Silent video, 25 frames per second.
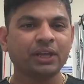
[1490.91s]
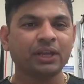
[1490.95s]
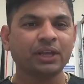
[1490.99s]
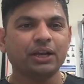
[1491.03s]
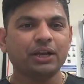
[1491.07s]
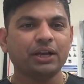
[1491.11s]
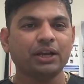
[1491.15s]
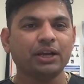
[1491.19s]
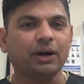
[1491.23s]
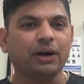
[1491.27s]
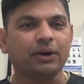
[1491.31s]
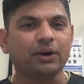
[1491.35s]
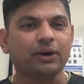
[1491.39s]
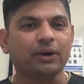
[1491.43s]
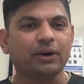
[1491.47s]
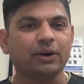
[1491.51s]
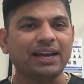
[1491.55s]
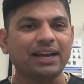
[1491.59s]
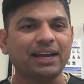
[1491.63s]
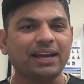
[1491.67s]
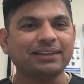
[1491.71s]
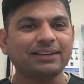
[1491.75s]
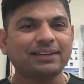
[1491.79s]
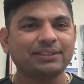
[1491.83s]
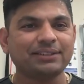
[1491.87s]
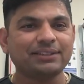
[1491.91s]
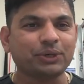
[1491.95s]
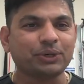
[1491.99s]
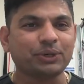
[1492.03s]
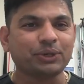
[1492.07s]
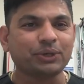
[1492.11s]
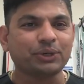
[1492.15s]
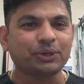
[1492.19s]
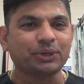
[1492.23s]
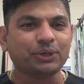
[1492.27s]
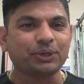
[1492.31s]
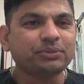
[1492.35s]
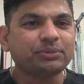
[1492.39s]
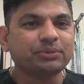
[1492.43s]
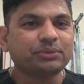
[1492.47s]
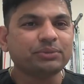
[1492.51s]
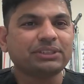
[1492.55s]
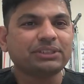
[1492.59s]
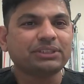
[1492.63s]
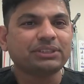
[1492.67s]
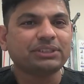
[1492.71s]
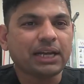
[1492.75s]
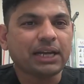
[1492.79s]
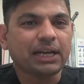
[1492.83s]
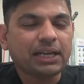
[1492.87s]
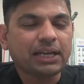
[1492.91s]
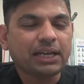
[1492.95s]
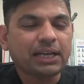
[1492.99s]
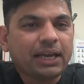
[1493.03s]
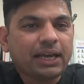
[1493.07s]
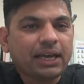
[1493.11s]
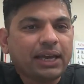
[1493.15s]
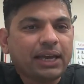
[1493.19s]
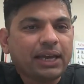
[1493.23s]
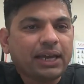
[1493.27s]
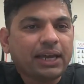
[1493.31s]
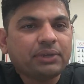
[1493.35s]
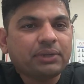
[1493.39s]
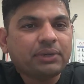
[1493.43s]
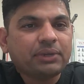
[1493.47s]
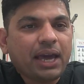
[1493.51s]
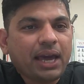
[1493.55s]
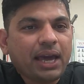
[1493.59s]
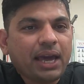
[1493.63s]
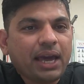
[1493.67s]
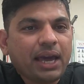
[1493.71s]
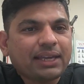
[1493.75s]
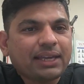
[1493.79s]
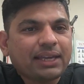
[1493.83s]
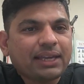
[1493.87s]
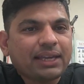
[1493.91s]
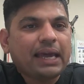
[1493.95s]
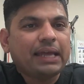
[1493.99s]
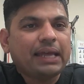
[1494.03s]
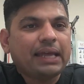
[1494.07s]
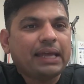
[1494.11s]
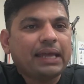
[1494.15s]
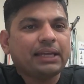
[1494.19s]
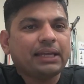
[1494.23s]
All right, so Dana and Mahek can